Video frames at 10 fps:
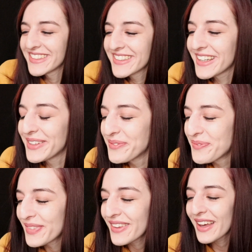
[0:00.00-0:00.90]
Okay,
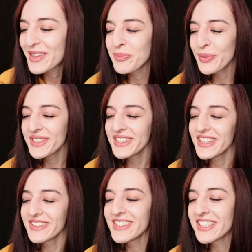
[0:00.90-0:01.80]
as British
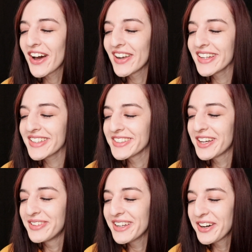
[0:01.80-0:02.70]
as a Dalek
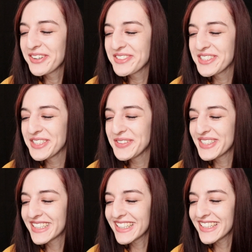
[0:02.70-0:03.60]
serving afternoon
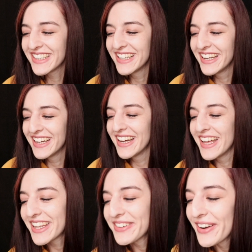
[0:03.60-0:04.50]
tea.
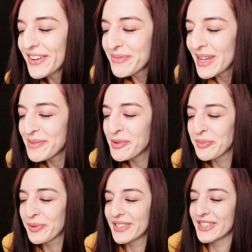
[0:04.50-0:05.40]
There aren't many more
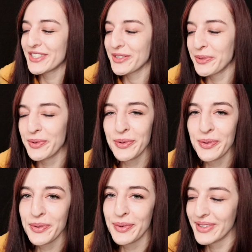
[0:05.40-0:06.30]
British or
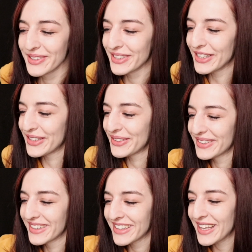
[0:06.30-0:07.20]
awkward than you.
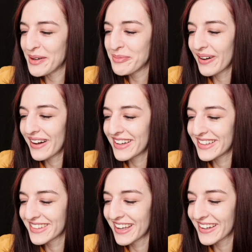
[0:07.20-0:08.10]
The Empire
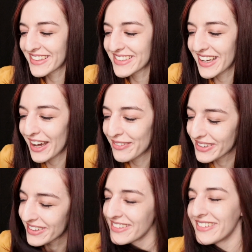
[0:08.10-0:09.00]
is lucky to have
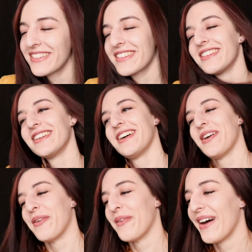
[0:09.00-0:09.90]
you.
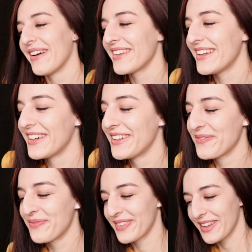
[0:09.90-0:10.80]
Wow, you know,
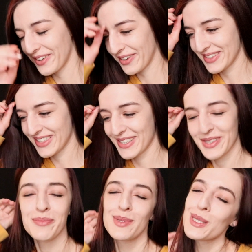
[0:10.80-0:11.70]
I can't say
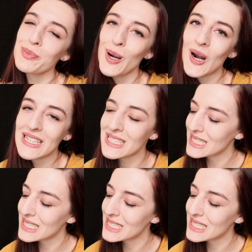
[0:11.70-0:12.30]
I'm surprised.